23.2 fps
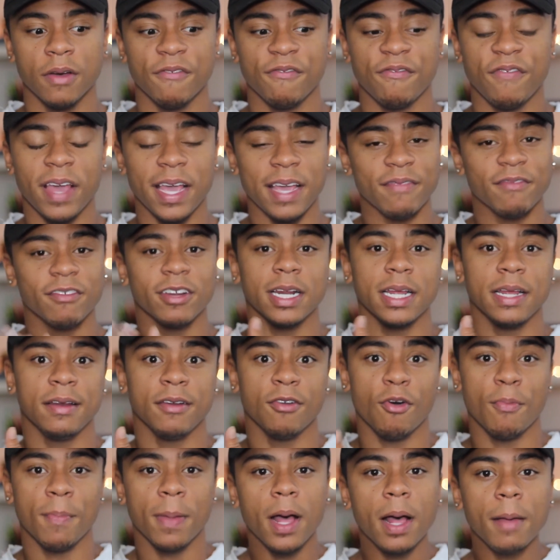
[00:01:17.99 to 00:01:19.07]
favored in
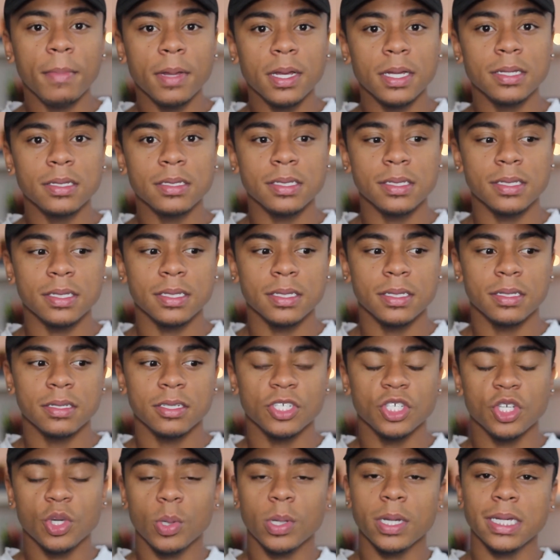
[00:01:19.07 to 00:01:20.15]
Obama's
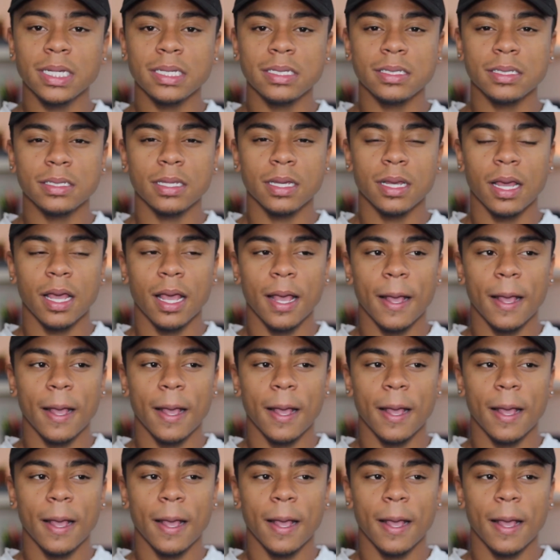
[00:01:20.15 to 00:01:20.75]
choice,